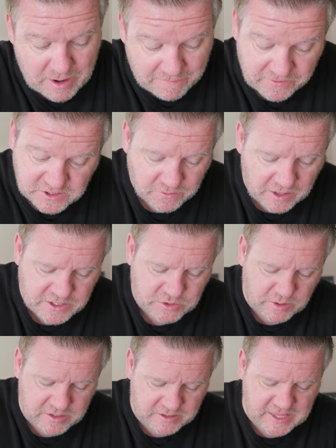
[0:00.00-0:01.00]
But first of all, I
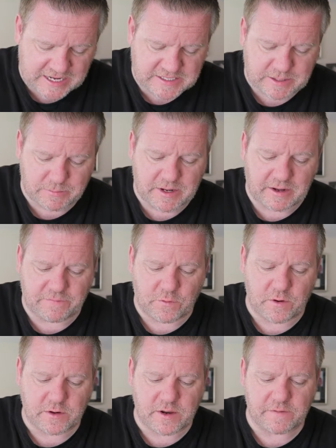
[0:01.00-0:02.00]
just want to thank somebody
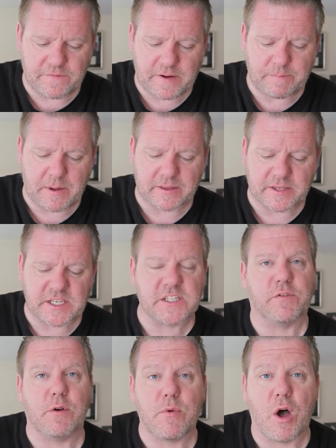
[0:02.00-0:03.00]
for their feedback. This
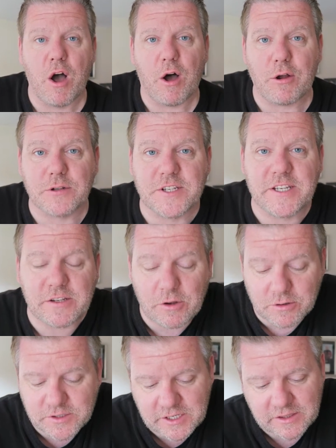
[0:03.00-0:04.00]
is from Haltsey.
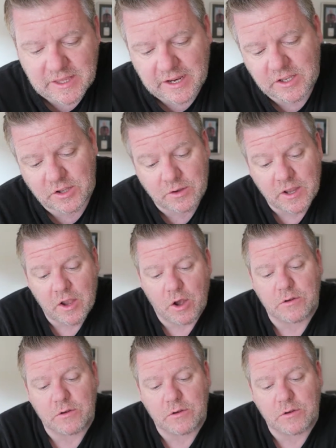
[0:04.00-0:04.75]
Haltsey, thank you.